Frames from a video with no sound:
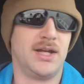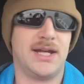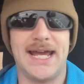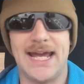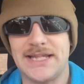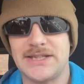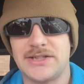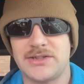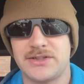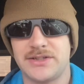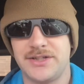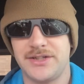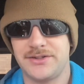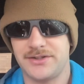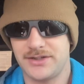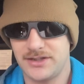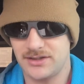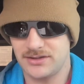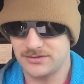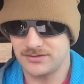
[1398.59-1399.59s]
And they're the
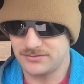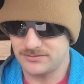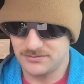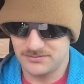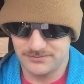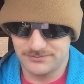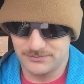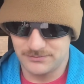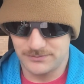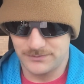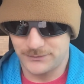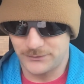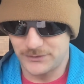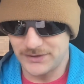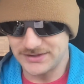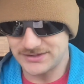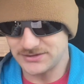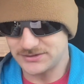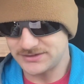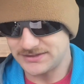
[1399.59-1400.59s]
underdog.
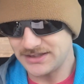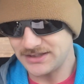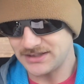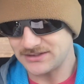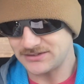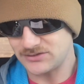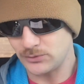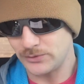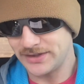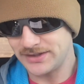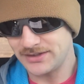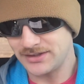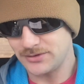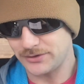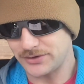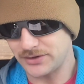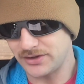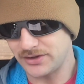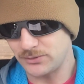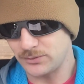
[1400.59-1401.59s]
Fresno State got the win though,
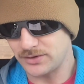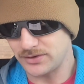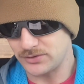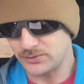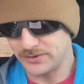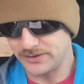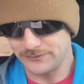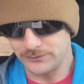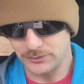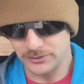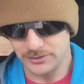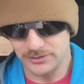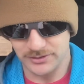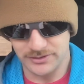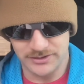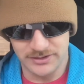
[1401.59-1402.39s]
31-24.